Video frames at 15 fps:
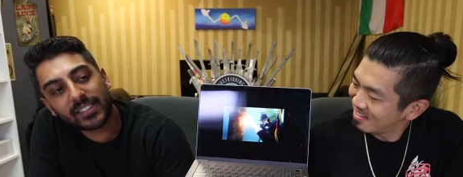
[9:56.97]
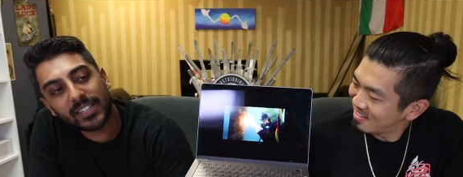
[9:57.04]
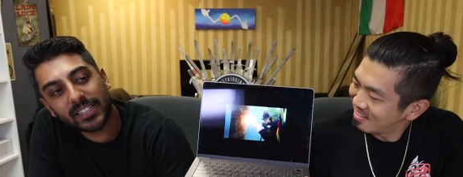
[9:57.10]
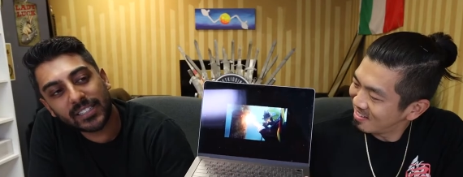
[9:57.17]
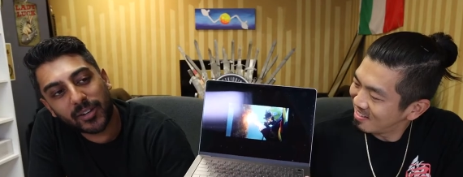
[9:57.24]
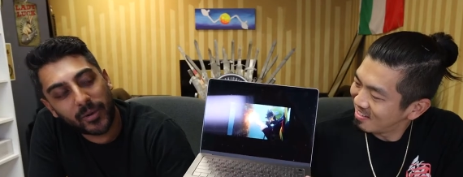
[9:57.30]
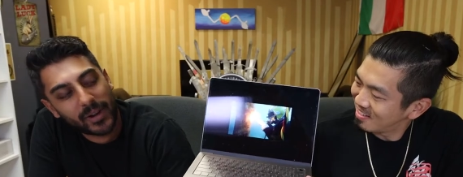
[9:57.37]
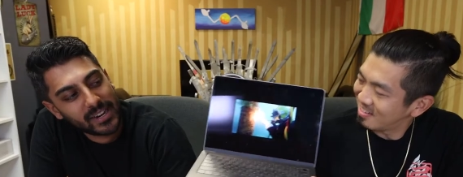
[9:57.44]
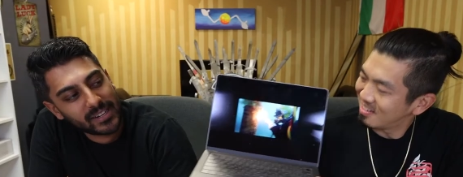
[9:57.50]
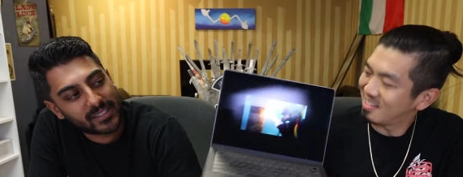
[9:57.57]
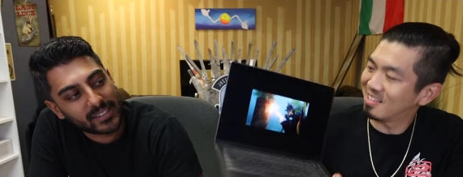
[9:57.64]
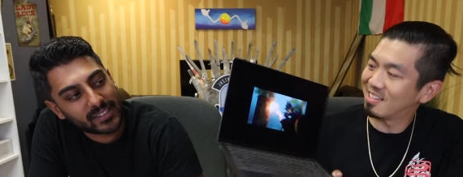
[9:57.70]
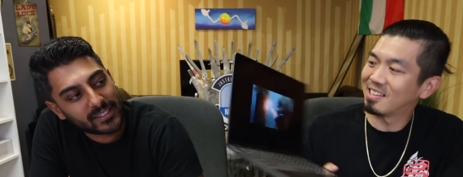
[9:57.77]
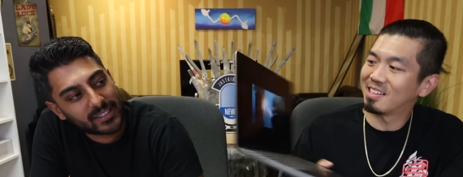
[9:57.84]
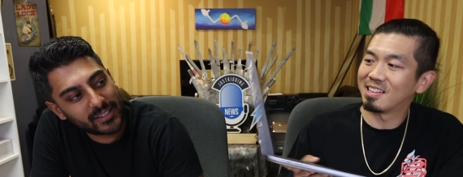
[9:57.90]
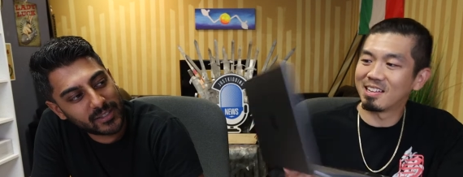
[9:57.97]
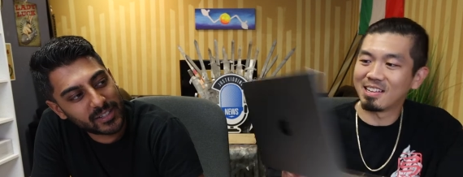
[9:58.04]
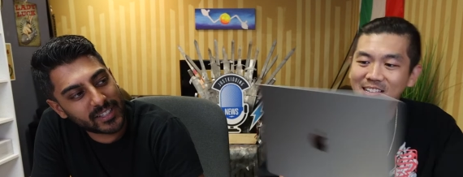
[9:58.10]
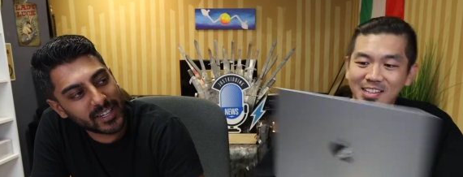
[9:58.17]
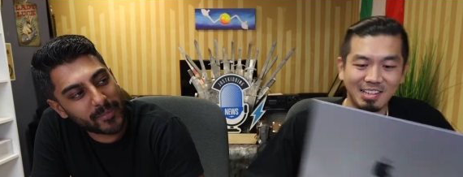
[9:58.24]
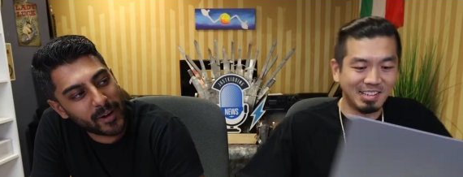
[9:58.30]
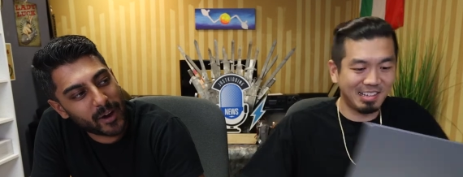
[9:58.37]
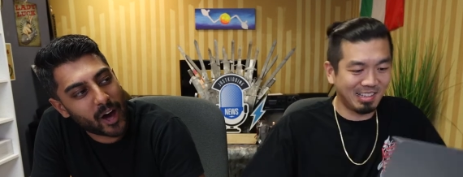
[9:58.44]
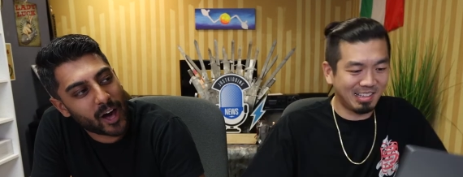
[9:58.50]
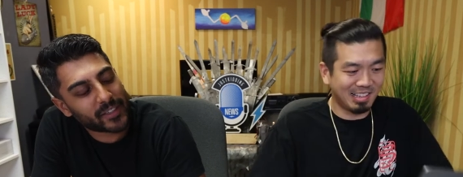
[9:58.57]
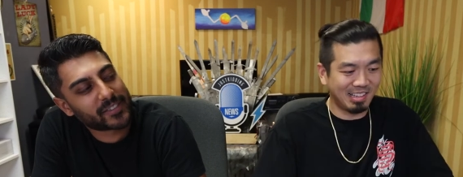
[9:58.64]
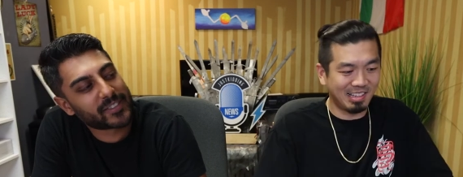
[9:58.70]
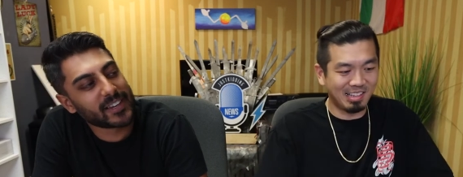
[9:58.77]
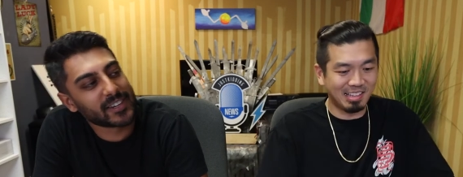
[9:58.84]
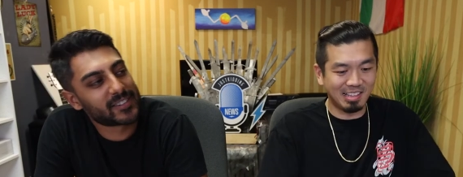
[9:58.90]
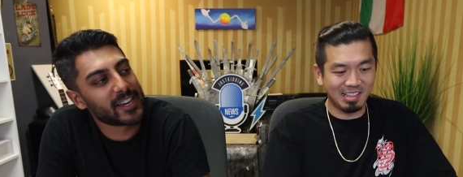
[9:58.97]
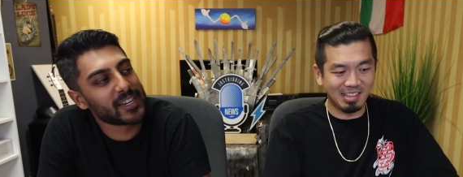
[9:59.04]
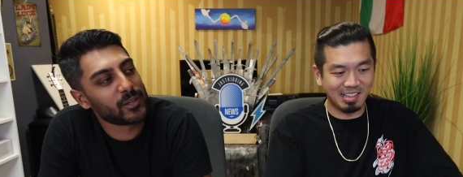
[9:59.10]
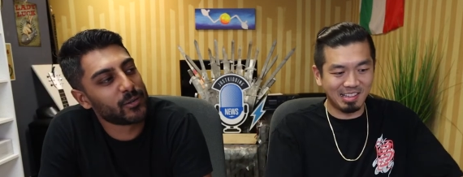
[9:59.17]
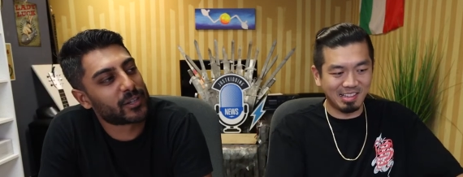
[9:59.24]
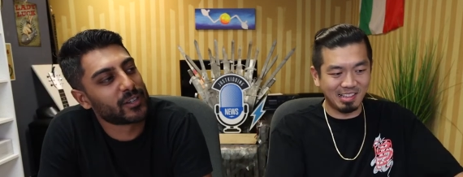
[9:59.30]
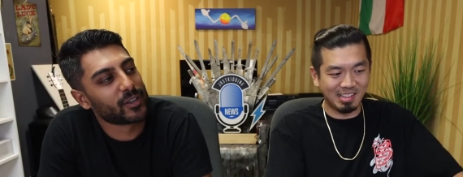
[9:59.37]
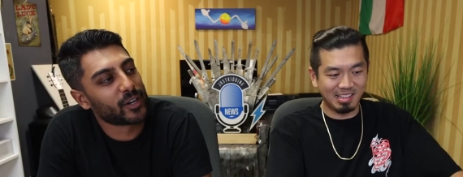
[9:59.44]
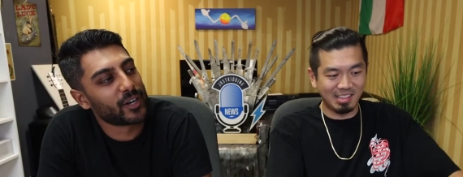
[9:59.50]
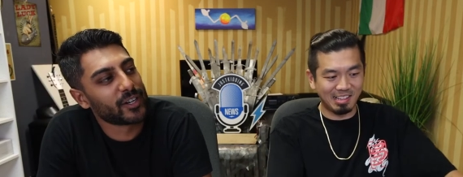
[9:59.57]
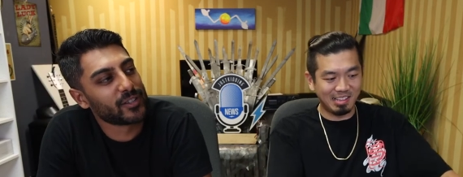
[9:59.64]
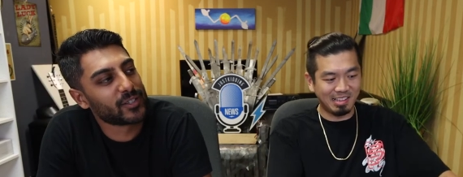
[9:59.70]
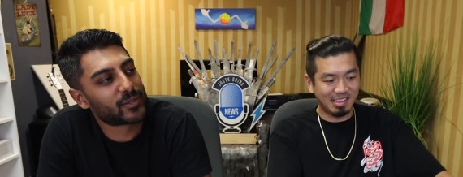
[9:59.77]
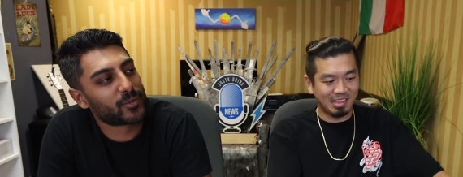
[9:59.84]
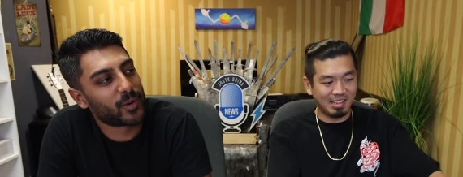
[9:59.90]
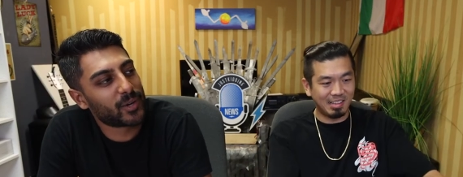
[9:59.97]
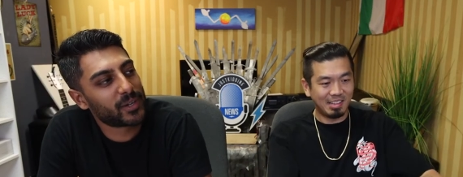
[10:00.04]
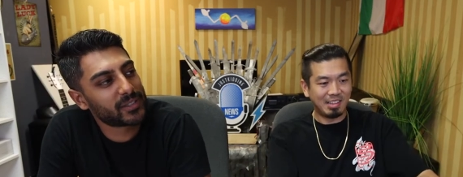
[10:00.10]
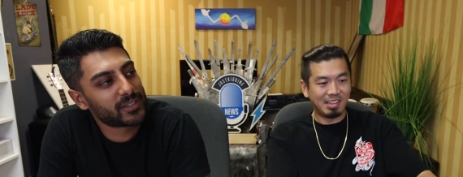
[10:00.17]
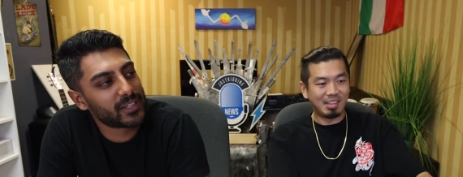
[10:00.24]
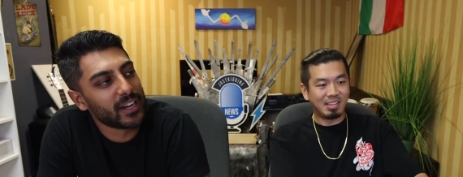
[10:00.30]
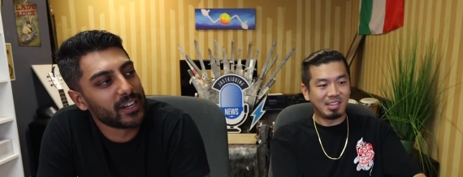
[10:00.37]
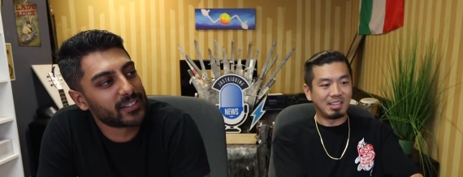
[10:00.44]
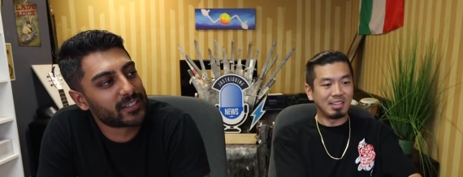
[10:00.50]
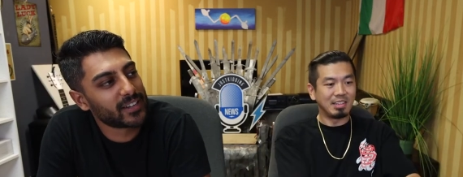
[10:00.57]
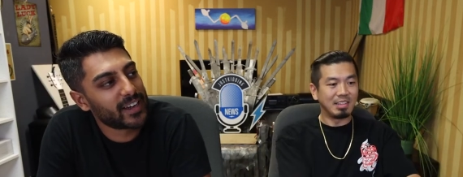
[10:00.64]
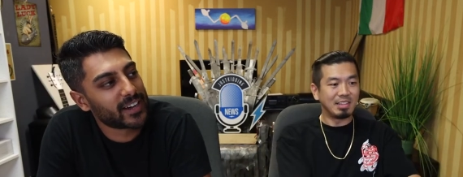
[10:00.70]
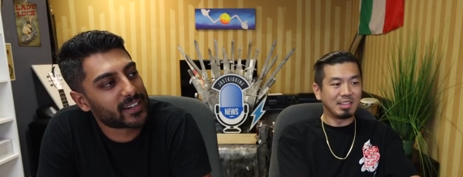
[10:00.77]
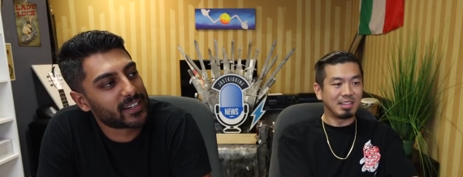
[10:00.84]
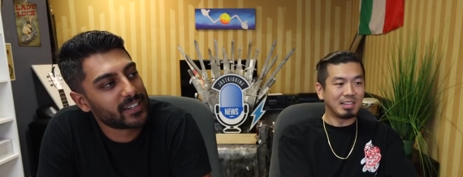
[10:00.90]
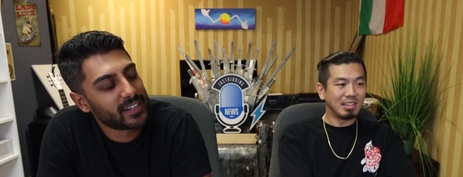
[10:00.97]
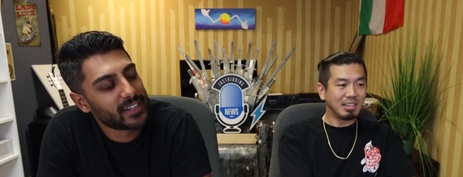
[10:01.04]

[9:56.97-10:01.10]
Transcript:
Speaker 1: that's crazy. Do you just think about all the things that you could learn in this world, and it's like